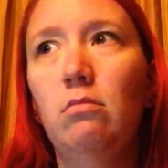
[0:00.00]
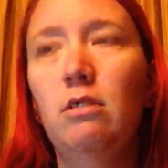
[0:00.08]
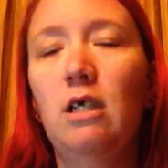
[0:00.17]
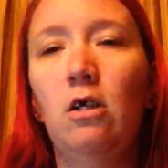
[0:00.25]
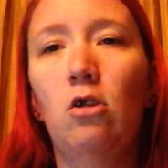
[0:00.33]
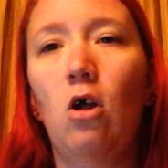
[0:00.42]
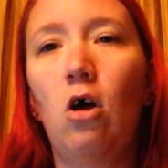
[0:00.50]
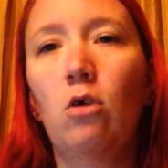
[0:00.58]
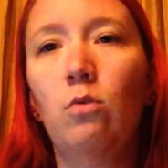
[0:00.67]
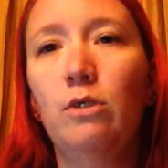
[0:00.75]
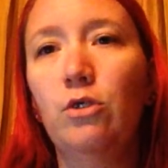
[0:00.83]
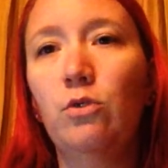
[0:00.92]
10
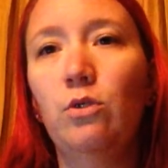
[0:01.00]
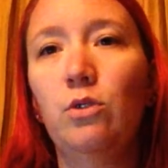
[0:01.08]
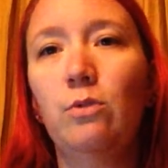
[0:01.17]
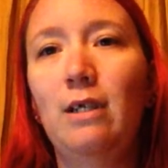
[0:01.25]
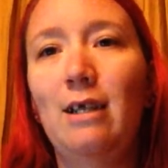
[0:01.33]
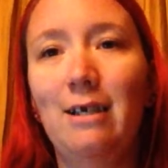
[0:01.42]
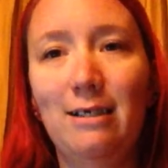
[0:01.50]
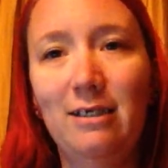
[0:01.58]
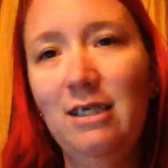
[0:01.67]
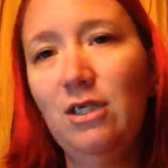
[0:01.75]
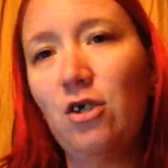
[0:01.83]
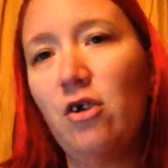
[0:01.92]
o'clock, which was when
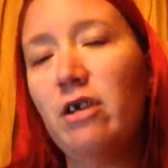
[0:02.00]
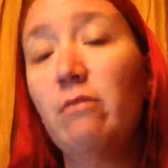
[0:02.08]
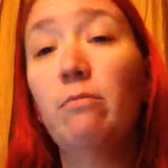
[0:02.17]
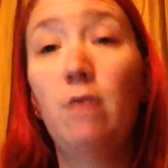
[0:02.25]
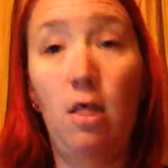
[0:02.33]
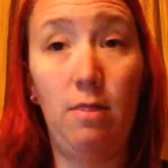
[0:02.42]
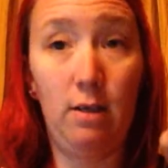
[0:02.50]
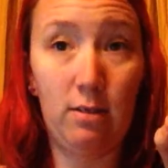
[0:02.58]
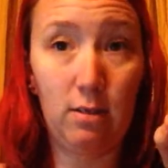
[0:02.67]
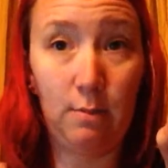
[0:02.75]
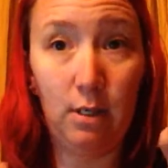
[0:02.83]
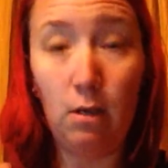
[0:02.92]
NXT started. That's
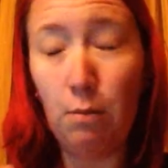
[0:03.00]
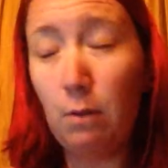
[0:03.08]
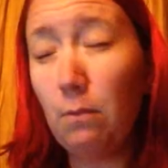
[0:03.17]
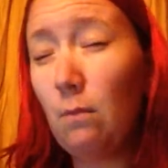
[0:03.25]
coming up.